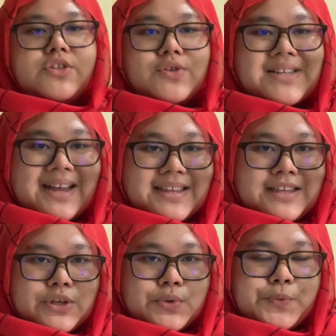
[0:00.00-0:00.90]
chose
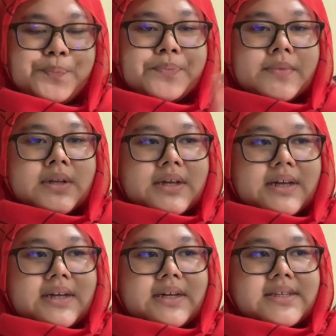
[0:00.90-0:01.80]
Haikyuu
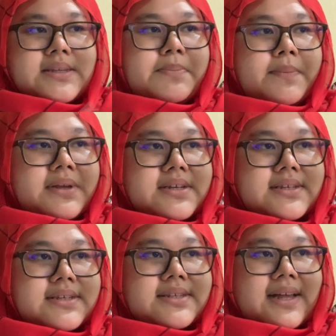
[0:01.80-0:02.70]
simply
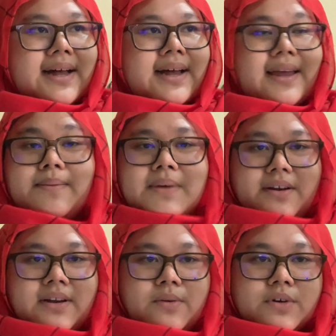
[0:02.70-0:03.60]
because I am
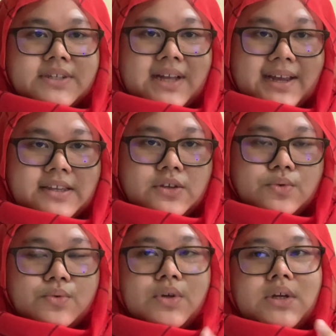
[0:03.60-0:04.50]
currently watching Haikyuu.